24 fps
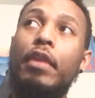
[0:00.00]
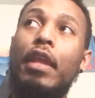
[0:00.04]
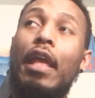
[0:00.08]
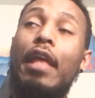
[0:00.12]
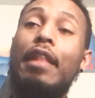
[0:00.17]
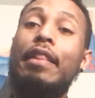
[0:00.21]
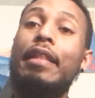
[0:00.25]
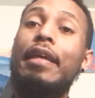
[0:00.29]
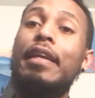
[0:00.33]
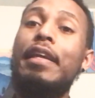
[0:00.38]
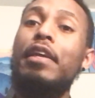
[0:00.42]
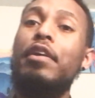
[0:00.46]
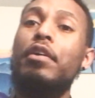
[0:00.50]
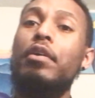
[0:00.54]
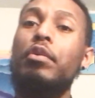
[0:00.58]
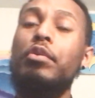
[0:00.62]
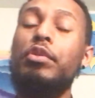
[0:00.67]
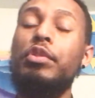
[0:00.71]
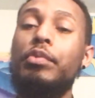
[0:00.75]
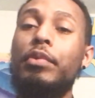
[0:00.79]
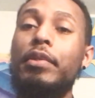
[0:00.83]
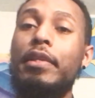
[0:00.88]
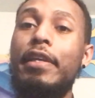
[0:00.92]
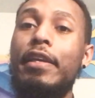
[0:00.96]
And letting it go
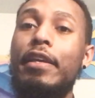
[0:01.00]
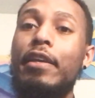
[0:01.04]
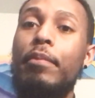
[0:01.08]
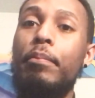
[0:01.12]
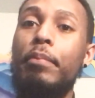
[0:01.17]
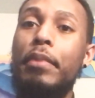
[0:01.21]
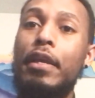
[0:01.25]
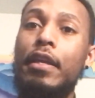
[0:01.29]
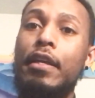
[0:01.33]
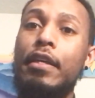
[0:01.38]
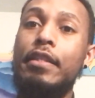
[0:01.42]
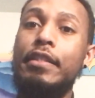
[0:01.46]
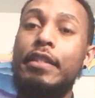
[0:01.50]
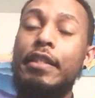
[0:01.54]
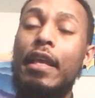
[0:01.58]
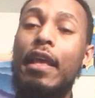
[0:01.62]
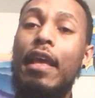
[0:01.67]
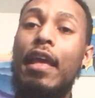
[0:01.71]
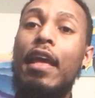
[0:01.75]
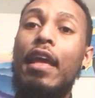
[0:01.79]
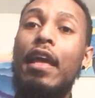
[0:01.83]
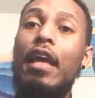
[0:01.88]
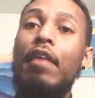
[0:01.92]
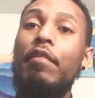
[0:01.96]
is really good because
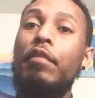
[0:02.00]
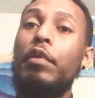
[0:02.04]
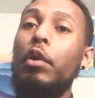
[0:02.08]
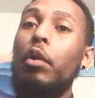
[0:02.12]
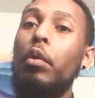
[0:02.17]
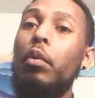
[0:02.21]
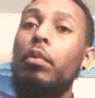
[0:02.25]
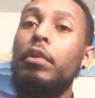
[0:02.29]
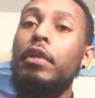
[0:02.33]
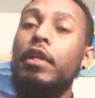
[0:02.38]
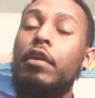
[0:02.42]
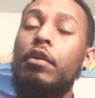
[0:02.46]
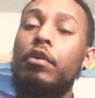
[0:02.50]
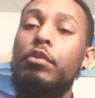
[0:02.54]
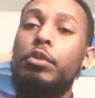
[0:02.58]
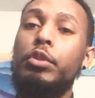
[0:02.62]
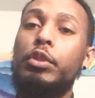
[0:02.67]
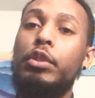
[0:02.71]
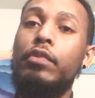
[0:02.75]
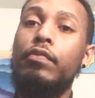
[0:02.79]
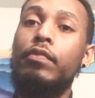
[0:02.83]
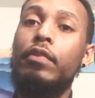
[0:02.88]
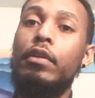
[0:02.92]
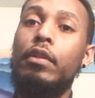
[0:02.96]
if you're holding on
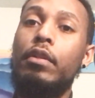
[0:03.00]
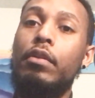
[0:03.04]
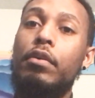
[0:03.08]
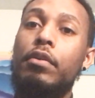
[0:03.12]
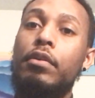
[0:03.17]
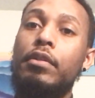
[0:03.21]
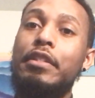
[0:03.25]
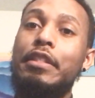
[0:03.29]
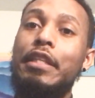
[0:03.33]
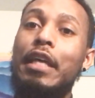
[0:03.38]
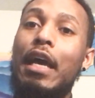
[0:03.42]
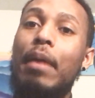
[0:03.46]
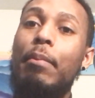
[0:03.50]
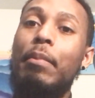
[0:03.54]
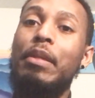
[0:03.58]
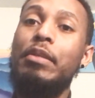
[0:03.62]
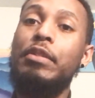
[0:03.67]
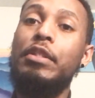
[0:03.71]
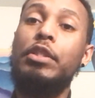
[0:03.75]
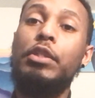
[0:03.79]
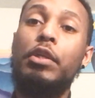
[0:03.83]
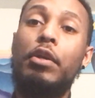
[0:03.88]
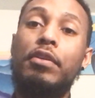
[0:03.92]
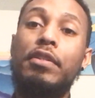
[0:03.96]
to it for a long time, it
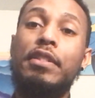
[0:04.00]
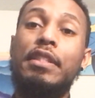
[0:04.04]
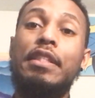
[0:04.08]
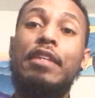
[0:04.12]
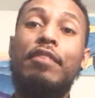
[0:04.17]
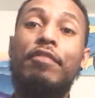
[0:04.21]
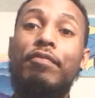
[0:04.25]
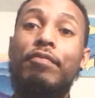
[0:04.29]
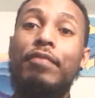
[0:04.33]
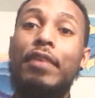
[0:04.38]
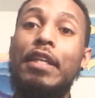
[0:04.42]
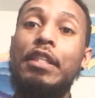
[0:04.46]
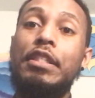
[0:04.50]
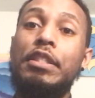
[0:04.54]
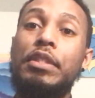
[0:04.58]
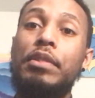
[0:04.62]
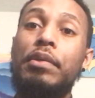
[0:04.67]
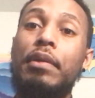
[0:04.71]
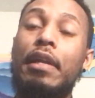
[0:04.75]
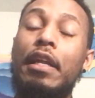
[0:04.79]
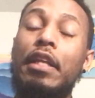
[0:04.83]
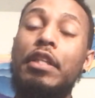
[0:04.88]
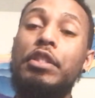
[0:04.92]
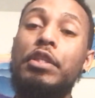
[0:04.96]
starts to
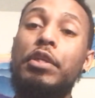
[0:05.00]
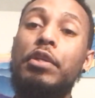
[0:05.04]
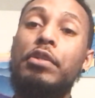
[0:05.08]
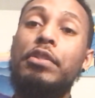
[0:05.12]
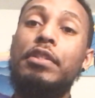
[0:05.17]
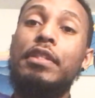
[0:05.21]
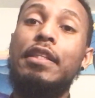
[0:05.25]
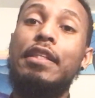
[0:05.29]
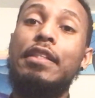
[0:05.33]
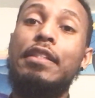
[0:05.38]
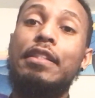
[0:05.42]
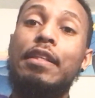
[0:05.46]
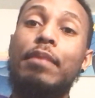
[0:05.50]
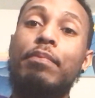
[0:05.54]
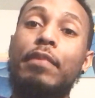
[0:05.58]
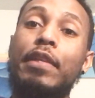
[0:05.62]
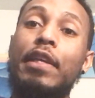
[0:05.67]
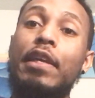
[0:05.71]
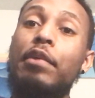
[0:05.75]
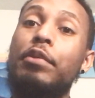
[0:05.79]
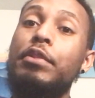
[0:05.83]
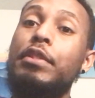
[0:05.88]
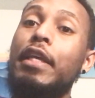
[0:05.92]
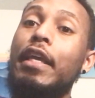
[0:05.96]
fester and it turns into
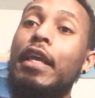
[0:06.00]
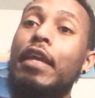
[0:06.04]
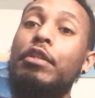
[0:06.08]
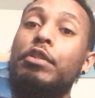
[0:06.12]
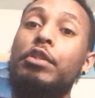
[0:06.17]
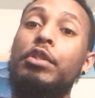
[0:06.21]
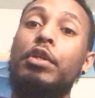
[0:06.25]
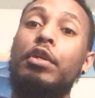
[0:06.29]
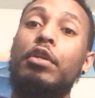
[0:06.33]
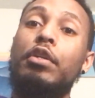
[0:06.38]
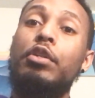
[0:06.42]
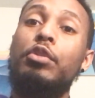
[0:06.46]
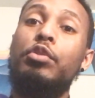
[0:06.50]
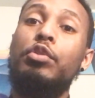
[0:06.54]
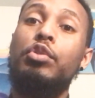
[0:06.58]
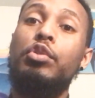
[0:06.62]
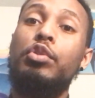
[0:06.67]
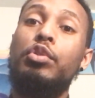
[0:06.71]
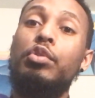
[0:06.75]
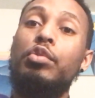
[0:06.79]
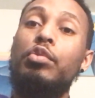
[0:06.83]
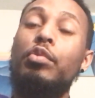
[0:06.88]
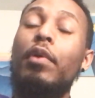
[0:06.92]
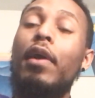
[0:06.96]
something else. It can turn
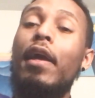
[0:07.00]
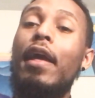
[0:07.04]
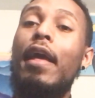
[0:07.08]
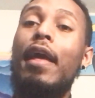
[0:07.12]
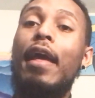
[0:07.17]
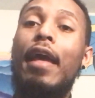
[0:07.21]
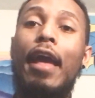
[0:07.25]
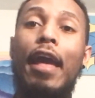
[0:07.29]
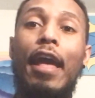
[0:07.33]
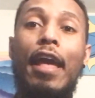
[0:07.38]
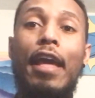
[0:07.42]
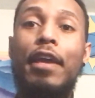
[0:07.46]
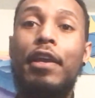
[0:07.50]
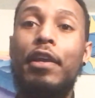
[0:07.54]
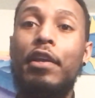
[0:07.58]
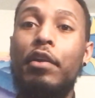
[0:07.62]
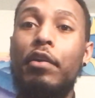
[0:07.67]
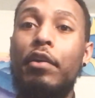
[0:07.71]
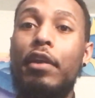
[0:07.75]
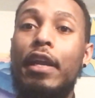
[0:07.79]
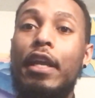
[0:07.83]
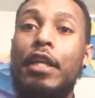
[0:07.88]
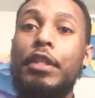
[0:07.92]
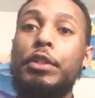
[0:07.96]
into anger,
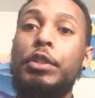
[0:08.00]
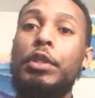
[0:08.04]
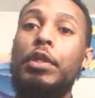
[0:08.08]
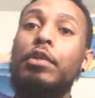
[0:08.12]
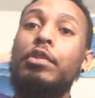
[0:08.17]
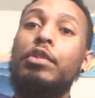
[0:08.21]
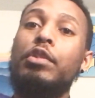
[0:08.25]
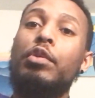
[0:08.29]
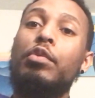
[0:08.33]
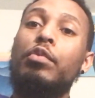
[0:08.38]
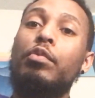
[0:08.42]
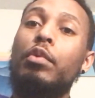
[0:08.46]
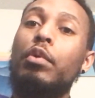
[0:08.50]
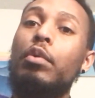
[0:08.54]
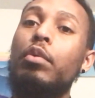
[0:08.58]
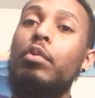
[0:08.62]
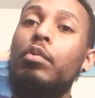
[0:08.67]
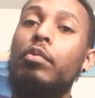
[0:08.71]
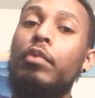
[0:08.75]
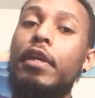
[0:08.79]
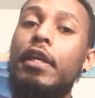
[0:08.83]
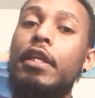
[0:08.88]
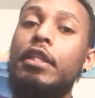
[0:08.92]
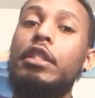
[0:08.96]
it can turn into
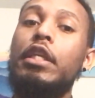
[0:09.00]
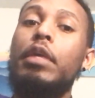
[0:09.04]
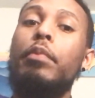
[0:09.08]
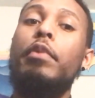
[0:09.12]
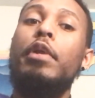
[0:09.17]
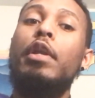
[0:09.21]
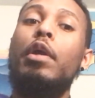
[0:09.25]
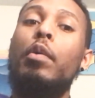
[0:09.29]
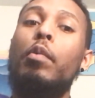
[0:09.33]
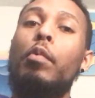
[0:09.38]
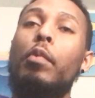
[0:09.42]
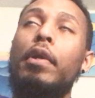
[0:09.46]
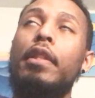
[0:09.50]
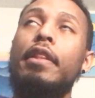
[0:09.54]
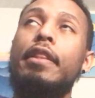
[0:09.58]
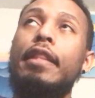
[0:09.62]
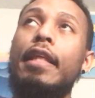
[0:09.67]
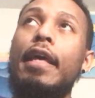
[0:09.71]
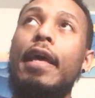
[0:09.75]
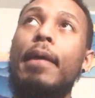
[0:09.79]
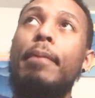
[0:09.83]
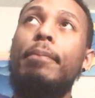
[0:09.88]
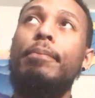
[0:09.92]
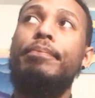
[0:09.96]
road rage, and we don't want
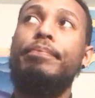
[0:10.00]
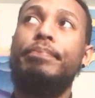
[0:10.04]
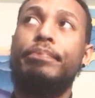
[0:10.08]
that.